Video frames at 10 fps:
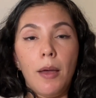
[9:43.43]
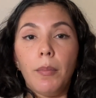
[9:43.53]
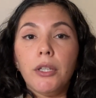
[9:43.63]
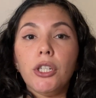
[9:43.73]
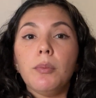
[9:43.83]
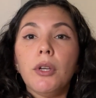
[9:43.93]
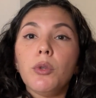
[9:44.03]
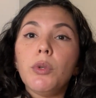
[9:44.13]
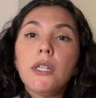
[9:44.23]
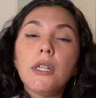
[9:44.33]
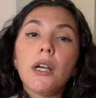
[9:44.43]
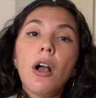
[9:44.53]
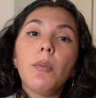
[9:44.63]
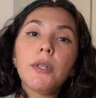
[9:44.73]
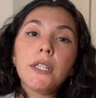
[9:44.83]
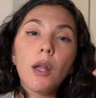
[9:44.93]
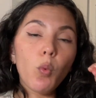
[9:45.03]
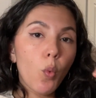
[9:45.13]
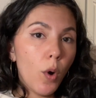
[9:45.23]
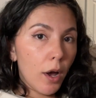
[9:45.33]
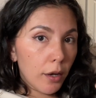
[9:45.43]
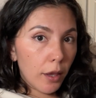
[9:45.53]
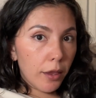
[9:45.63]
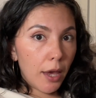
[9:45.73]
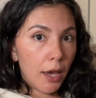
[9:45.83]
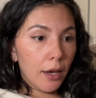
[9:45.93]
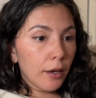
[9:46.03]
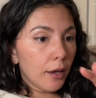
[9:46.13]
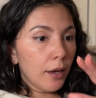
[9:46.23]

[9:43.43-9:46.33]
But just because we didn't accomplish that one thing,